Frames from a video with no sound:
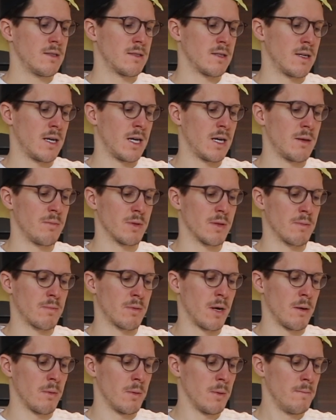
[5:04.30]
to help with the
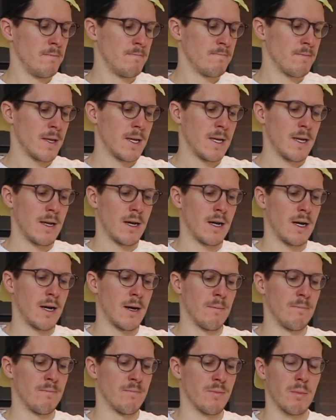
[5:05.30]
problem.
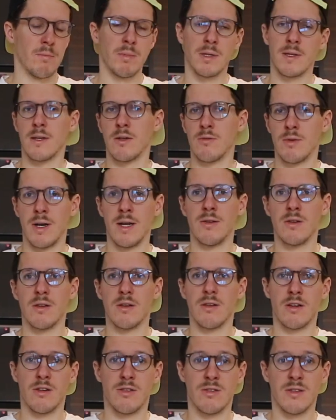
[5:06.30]
But the
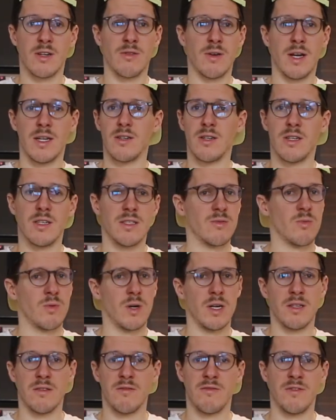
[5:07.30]
grinder is
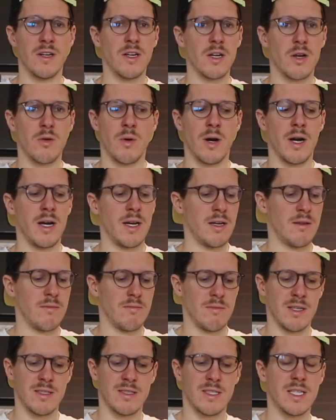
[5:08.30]
one, very
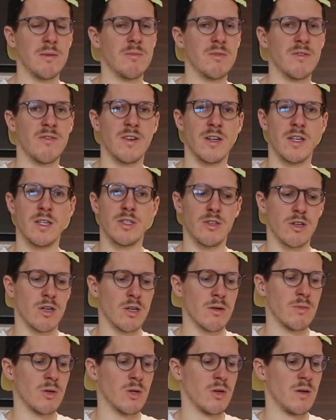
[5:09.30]
quiet. It seems very
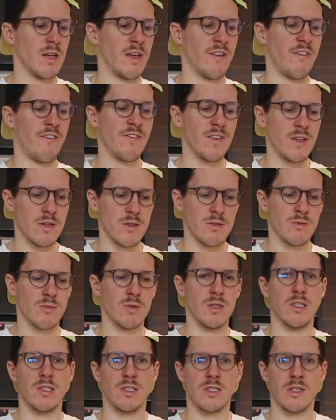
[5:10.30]
durable. It feels
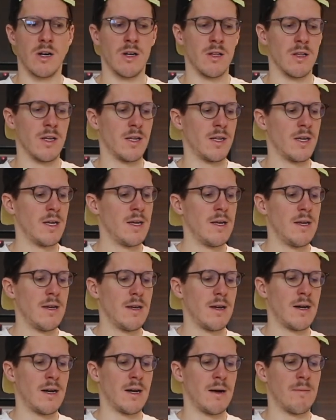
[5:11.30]
really solid.
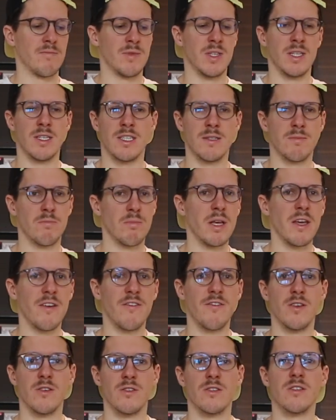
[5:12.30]
The display
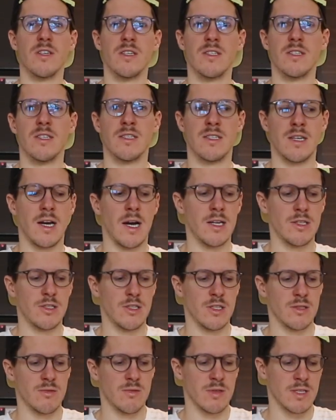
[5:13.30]
feels good to
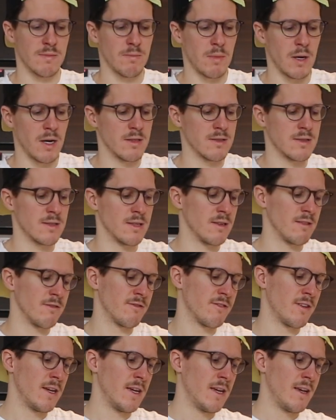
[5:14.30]
touch. It's
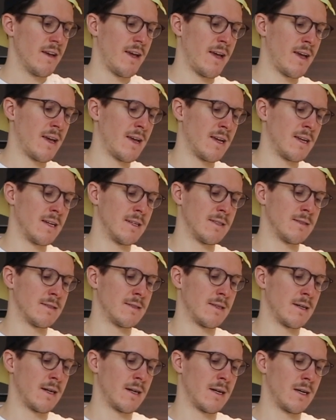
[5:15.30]
responsive
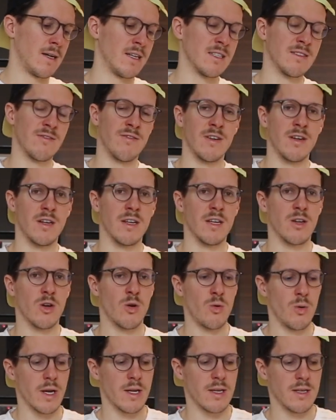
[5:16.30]
and it's very
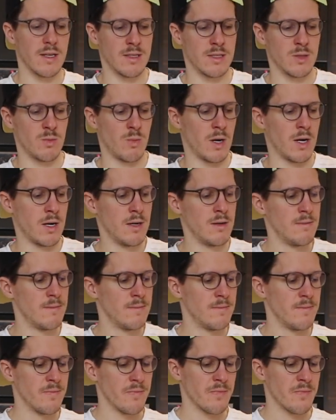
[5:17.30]
quick as well.